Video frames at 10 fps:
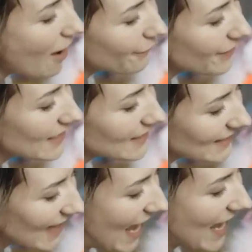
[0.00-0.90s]
off
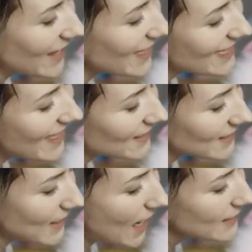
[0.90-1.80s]
this leg that
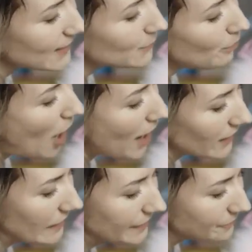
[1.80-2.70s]
says body.